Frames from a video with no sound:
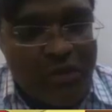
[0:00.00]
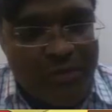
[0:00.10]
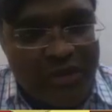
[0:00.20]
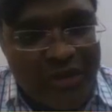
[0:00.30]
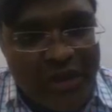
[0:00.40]

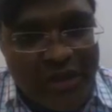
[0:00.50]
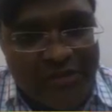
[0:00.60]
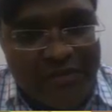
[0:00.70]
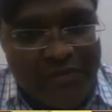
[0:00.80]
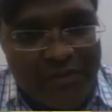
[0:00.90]
the
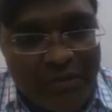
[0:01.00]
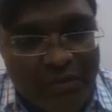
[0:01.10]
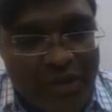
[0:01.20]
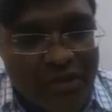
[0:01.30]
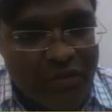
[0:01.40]
radius
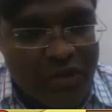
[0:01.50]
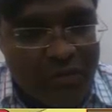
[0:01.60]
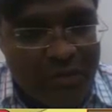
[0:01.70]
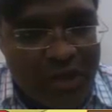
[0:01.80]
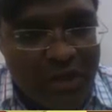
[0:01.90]
is,
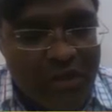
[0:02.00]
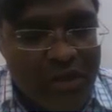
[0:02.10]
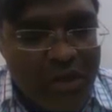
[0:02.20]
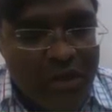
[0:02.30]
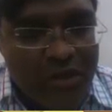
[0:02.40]
this is going to
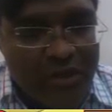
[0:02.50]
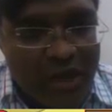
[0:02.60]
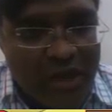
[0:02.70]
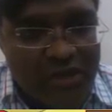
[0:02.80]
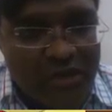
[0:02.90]
be,
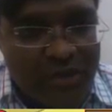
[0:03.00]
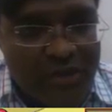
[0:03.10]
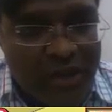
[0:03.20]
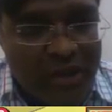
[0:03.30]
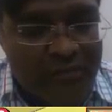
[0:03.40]
rho is
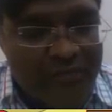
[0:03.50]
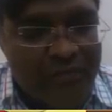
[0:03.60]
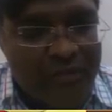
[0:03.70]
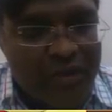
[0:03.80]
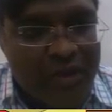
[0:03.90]
going to be the
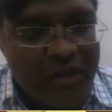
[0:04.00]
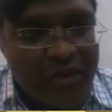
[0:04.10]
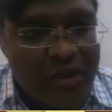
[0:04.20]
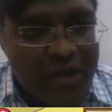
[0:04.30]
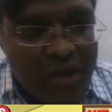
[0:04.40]
radius.
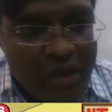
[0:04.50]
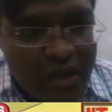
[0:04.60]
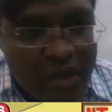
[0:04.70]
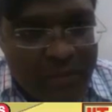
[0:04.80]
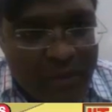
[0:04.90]
Rho is
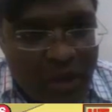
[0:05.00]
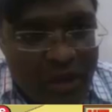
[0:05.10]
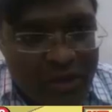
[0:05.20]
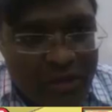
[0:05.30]
going to be the